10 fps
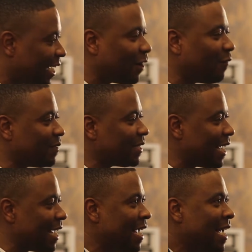kicking off
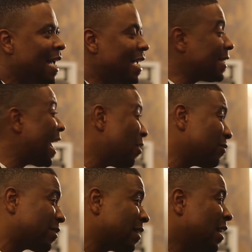today is
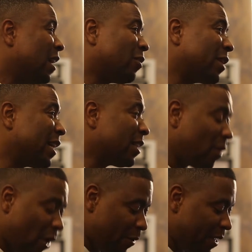health, looking
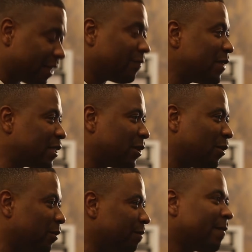not only at the
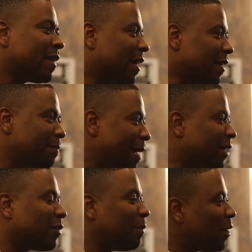physical and the
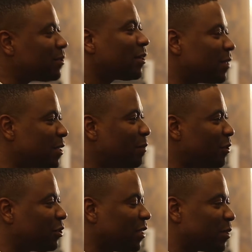mental, but also the
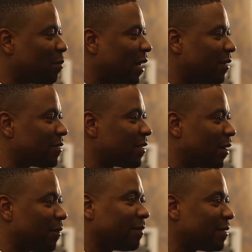spiritual as well.
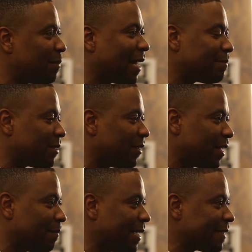So it's been
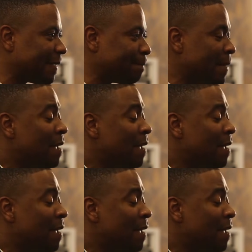absolutely amazing.